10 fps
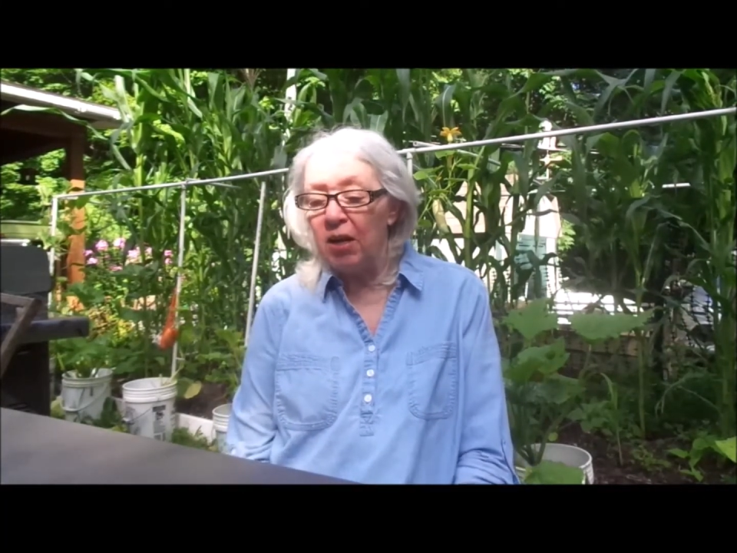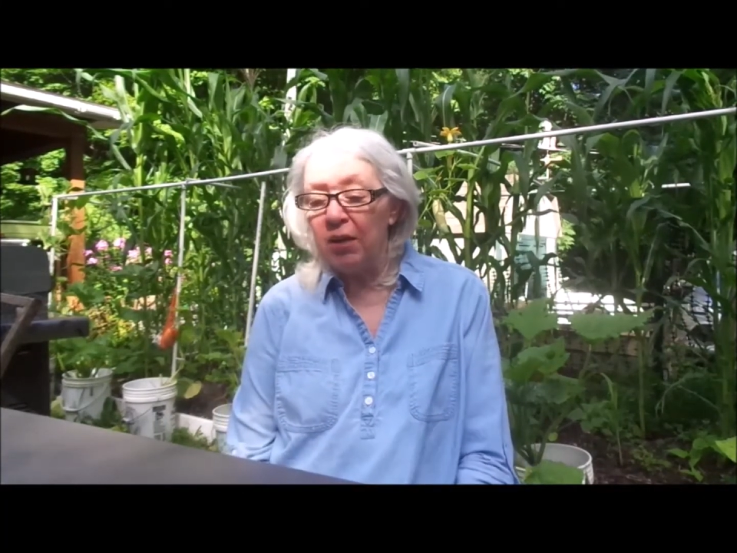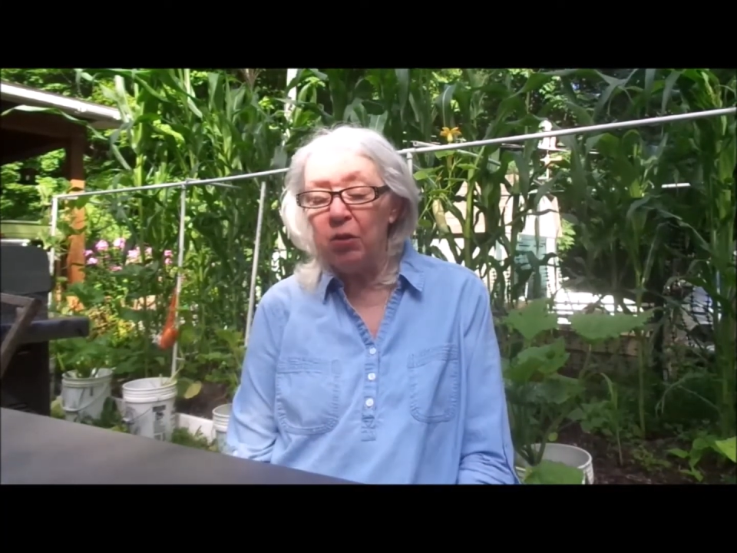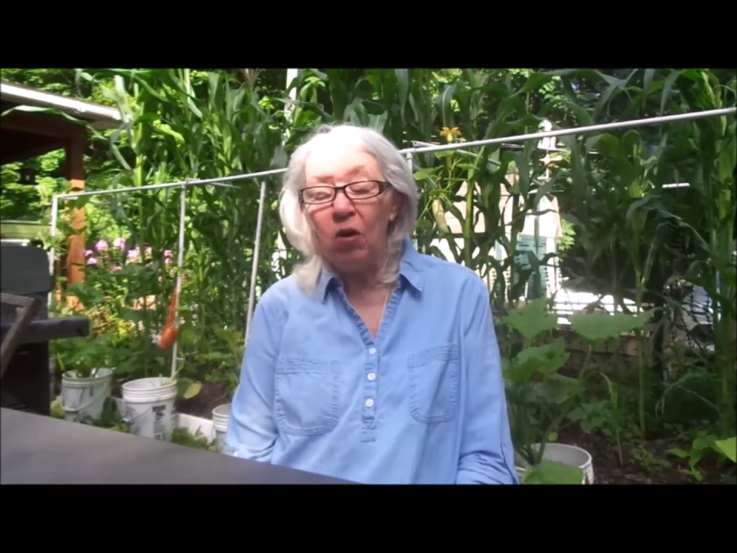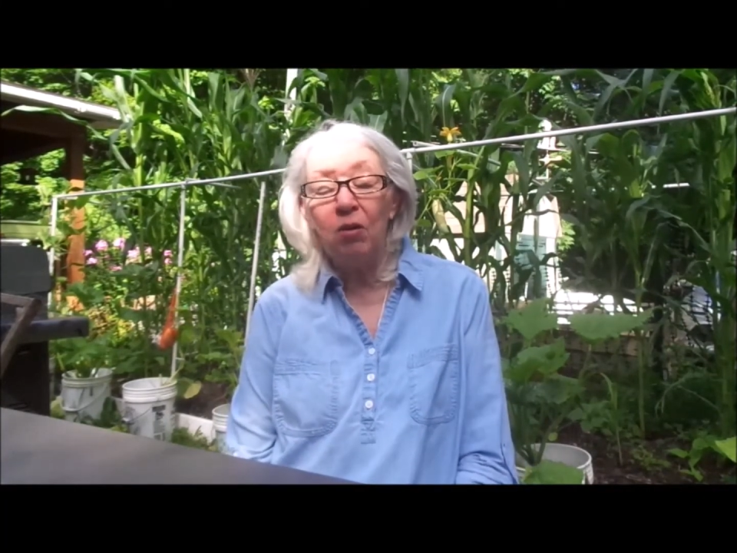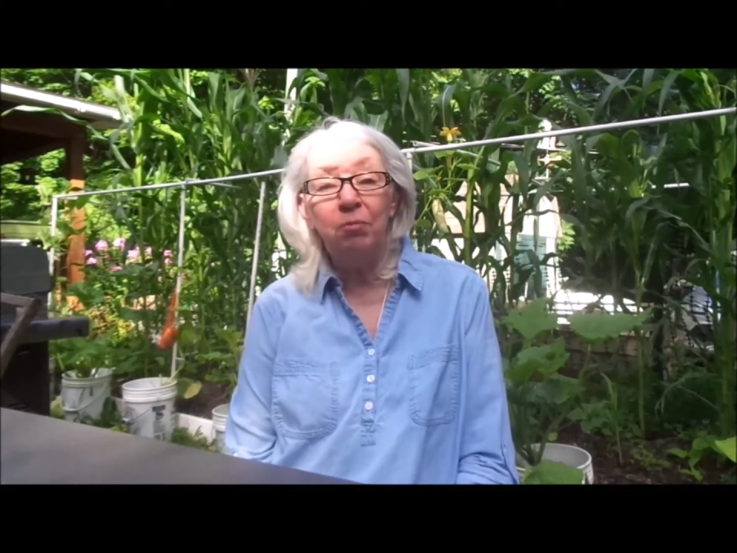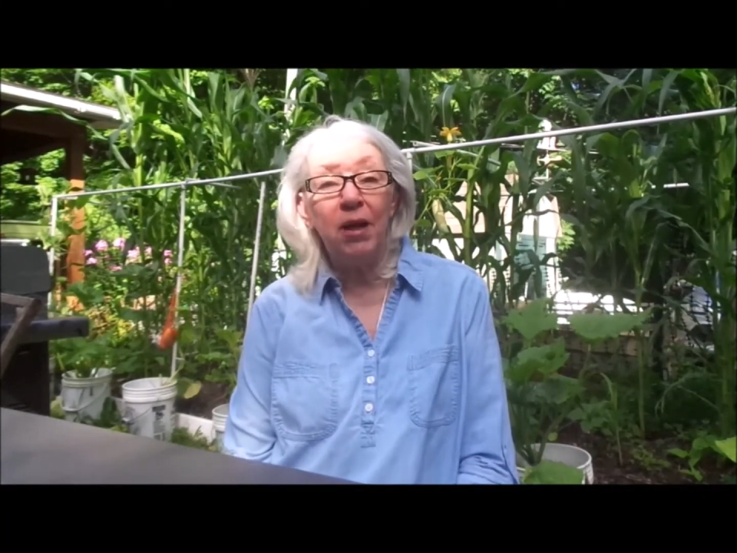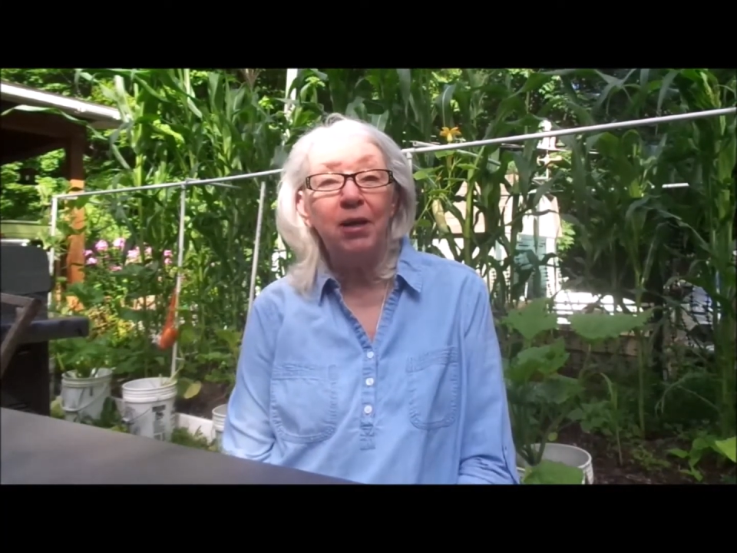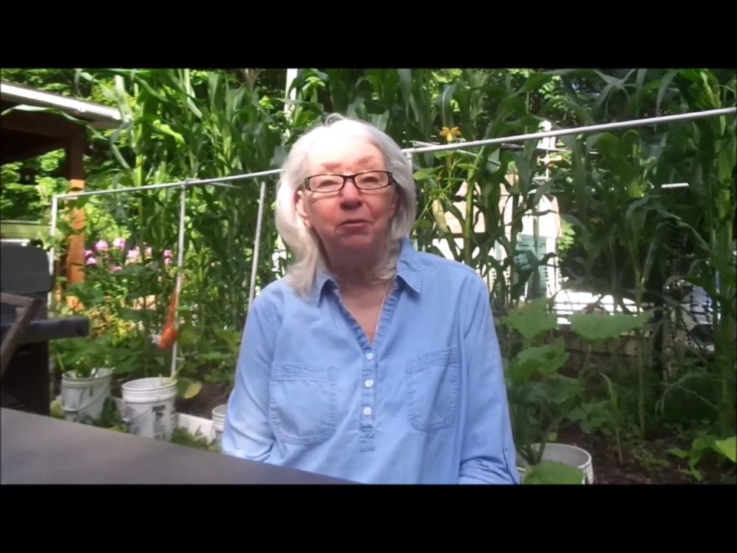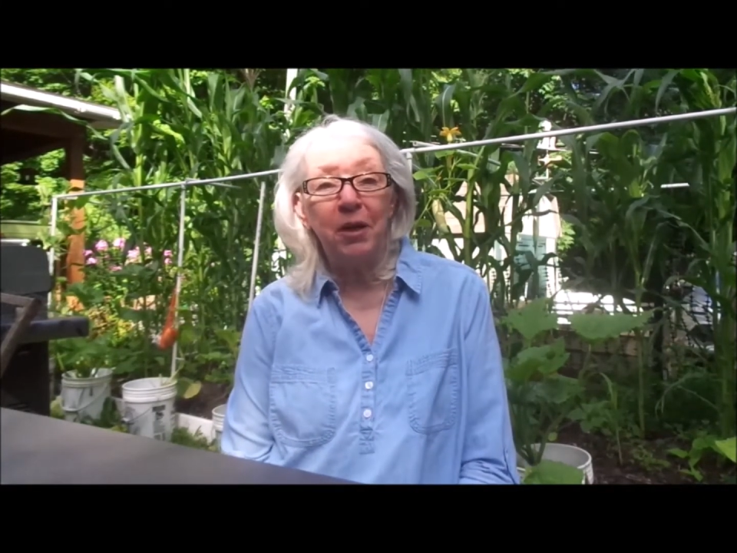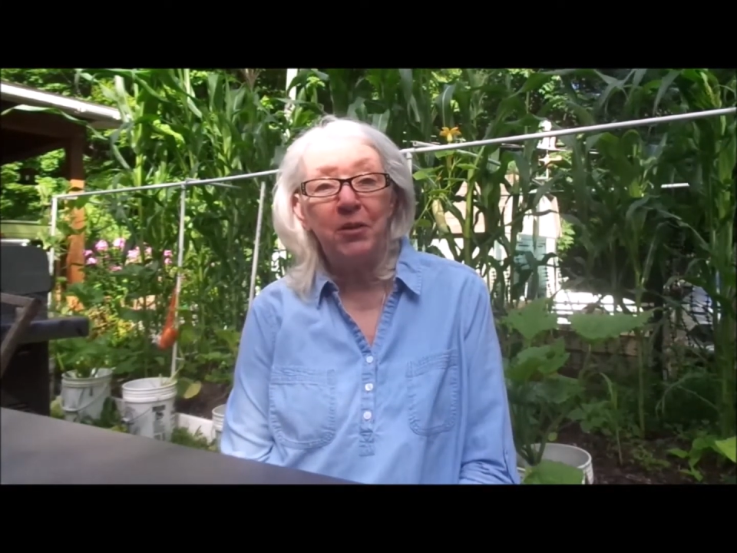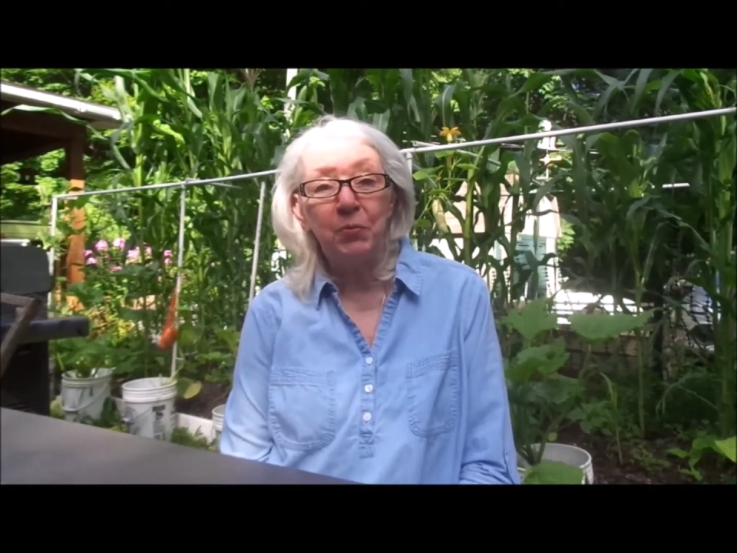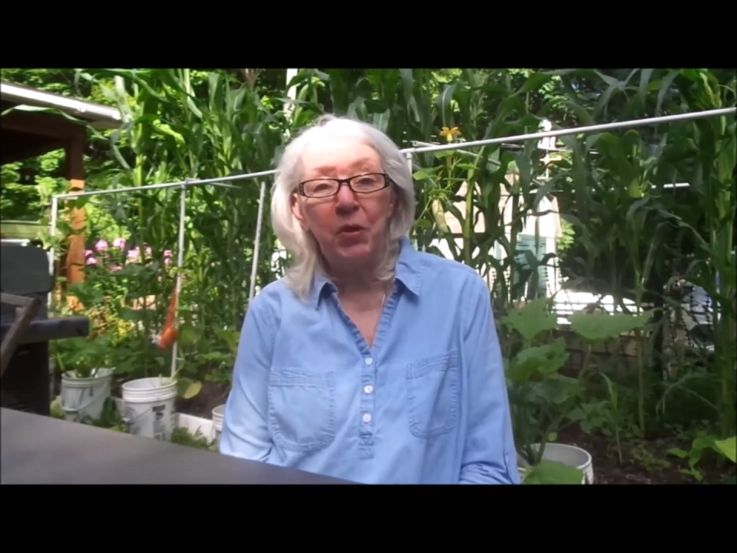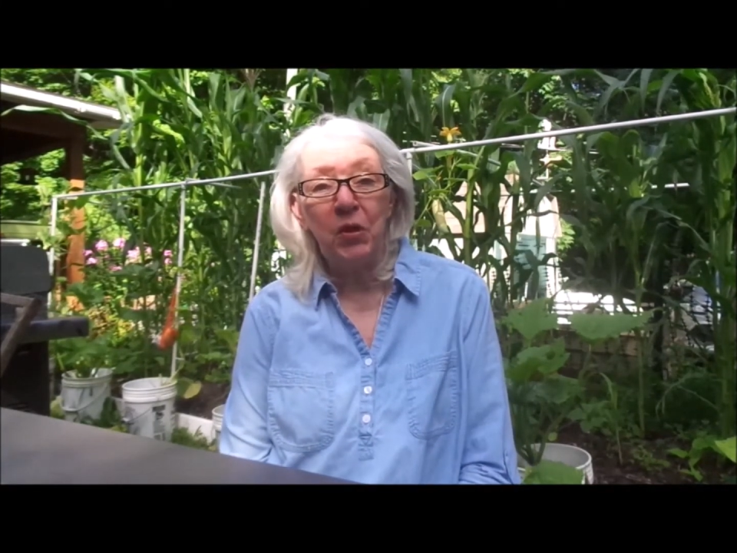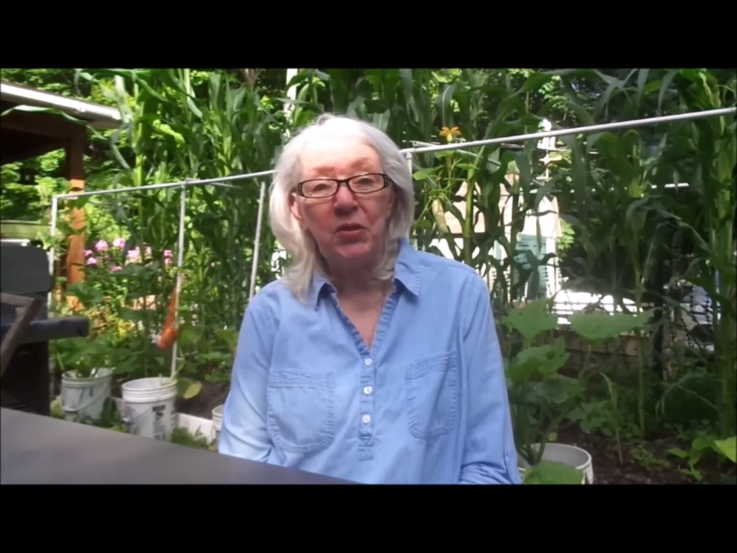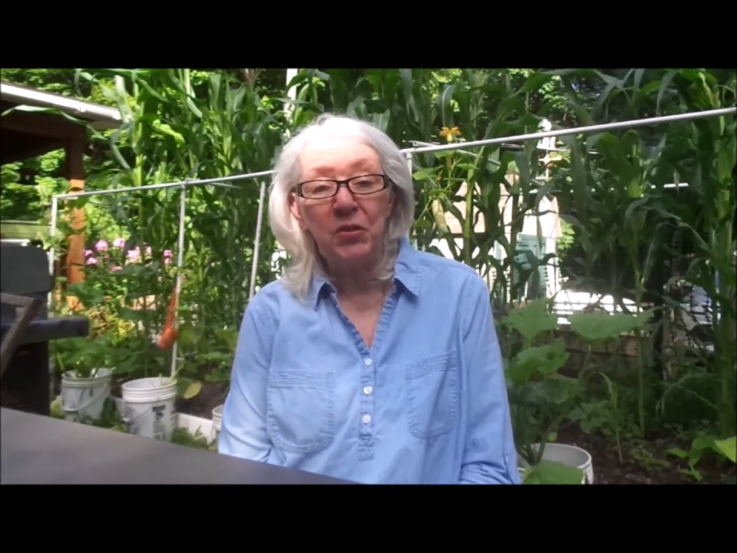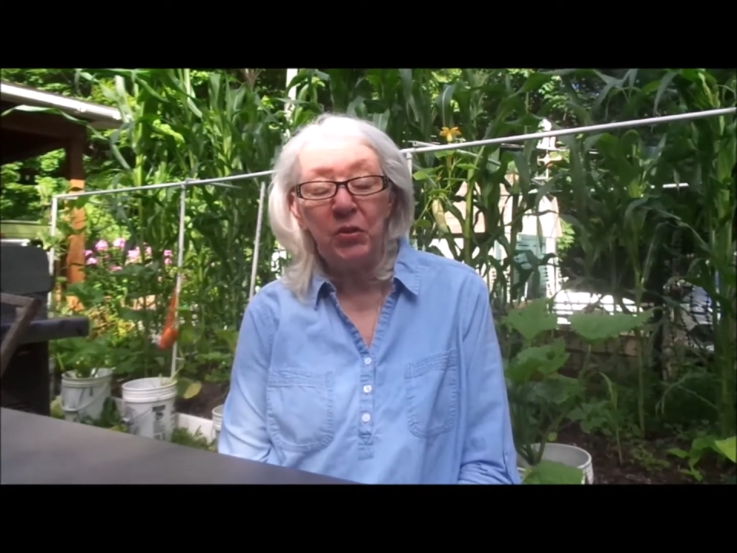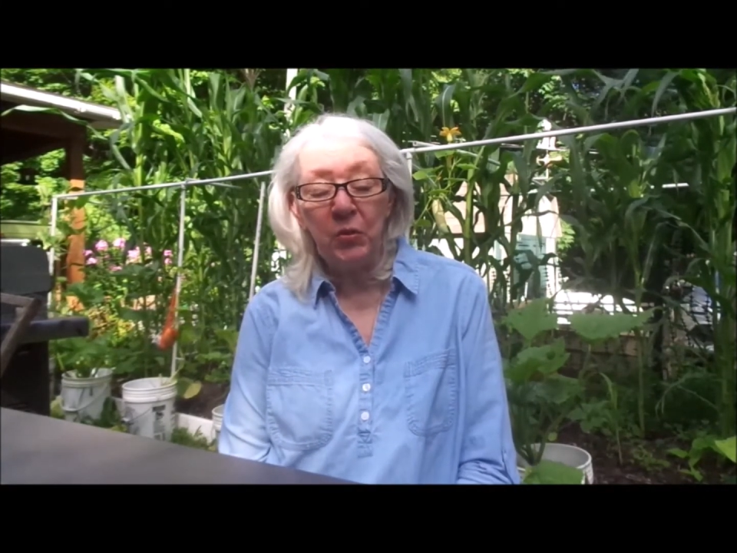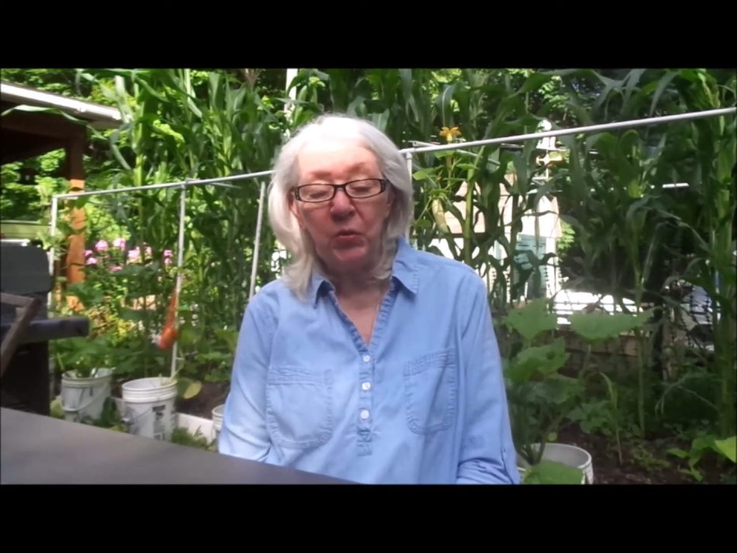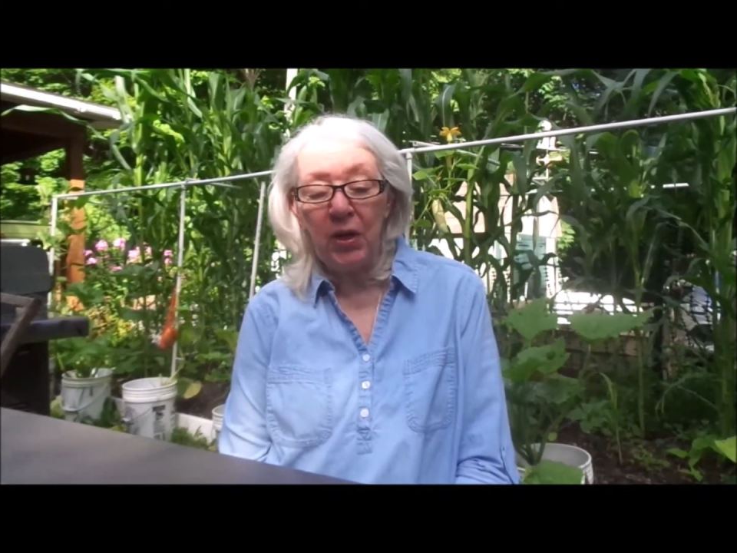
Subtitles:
And there are black raspberries too,